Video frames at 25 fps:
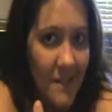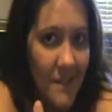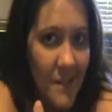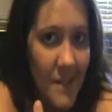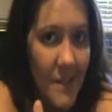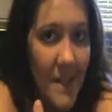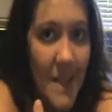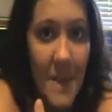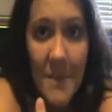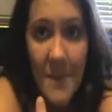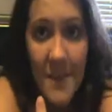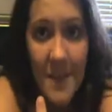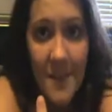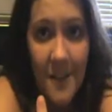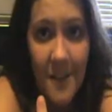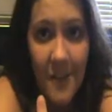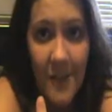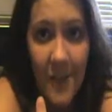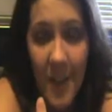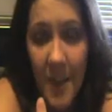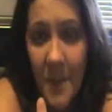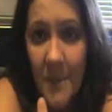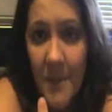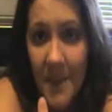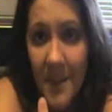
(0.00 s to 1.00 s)
just came into the
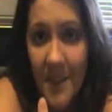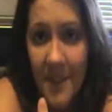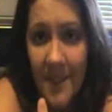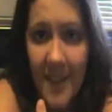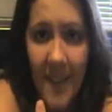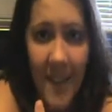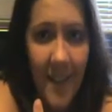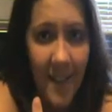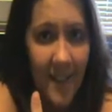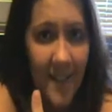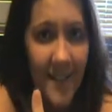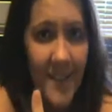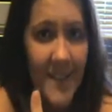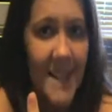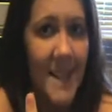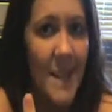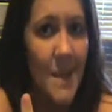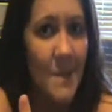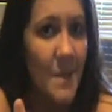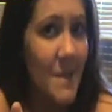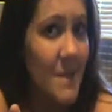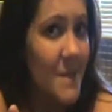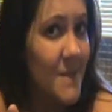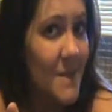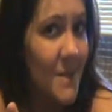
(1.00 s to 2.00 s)
family
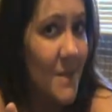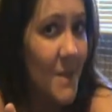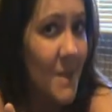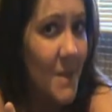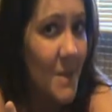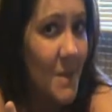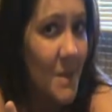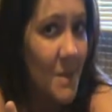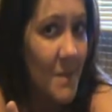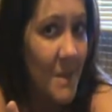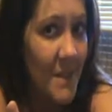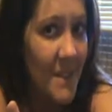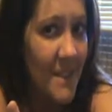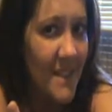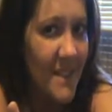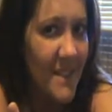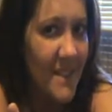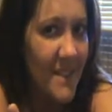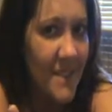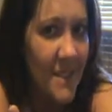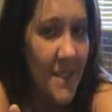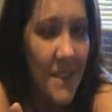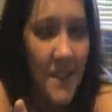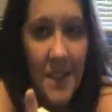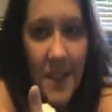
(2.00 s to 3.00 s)
nine months ago. I mean,
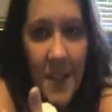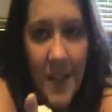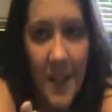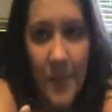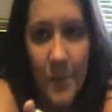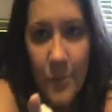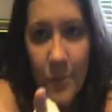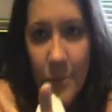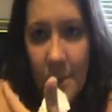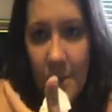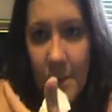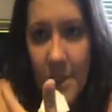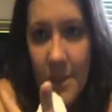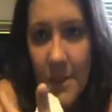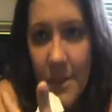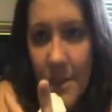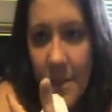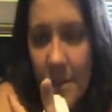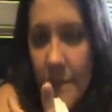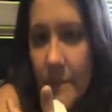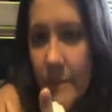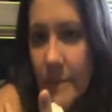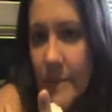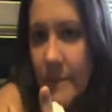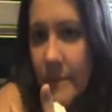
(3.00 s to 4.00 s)
I, I don't,
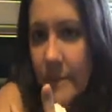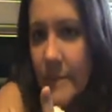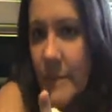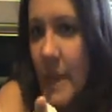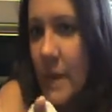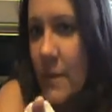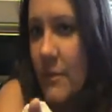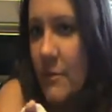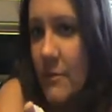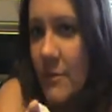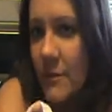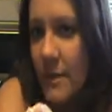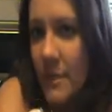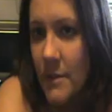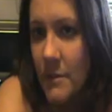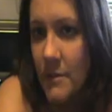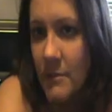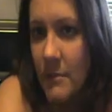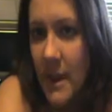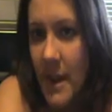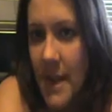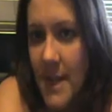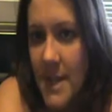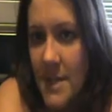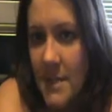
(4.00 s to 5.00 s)
I don't feel
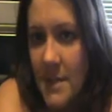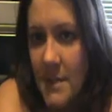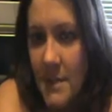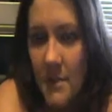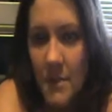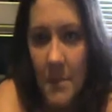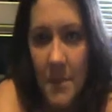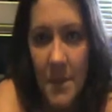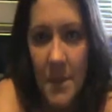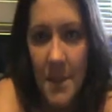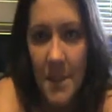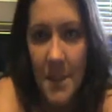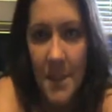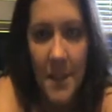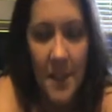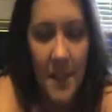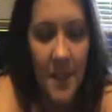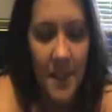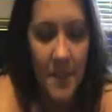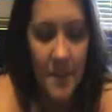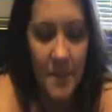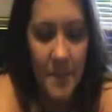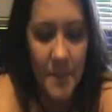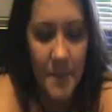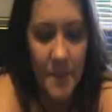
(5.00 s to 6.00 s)
right, but
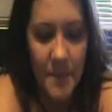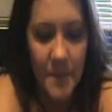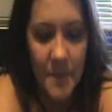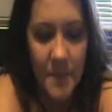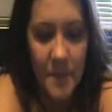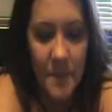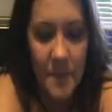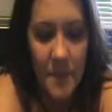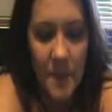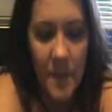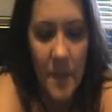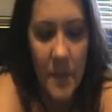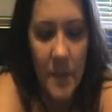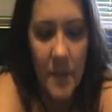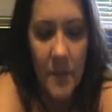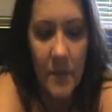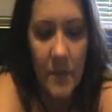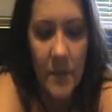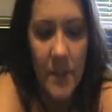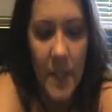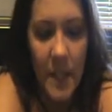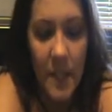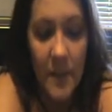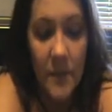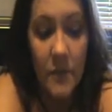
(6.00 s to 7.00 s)
they,
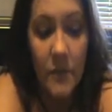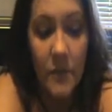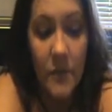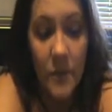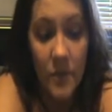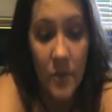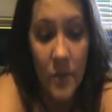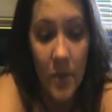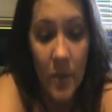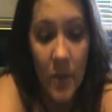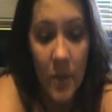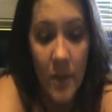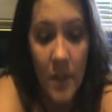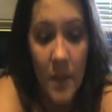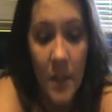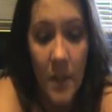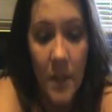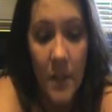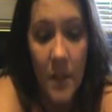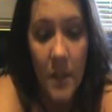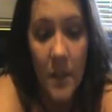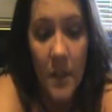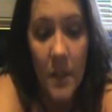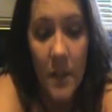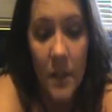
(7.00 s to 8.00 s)
even at the funeral,
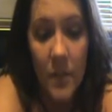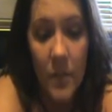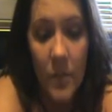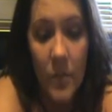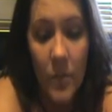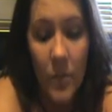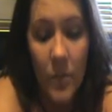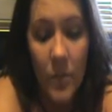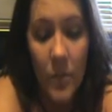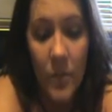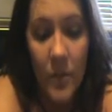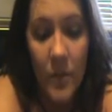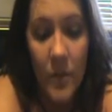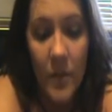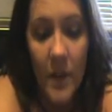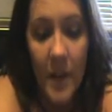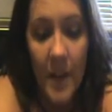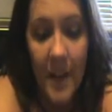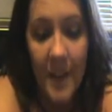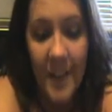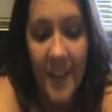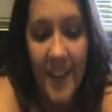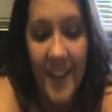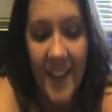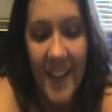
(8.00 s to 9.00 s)

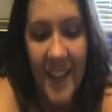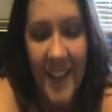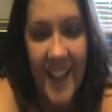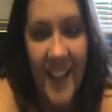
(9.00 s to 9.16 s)
I think